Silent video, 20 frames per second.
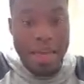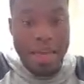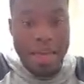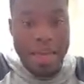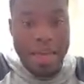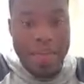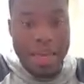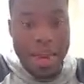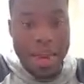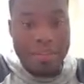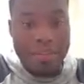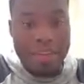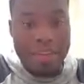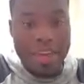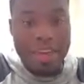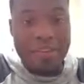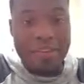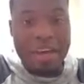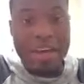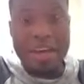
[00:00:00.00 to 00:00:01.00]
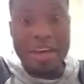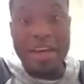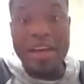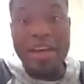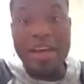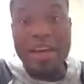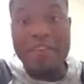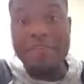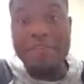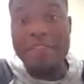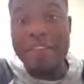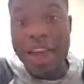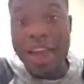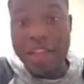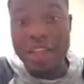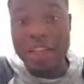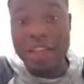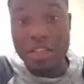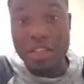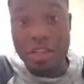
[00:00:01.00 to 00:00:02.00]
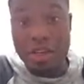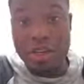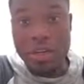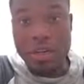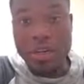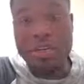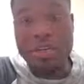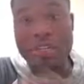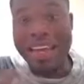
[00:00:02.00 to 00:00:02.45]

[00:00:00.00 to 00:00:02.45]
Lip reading: and then I have to give it a vector of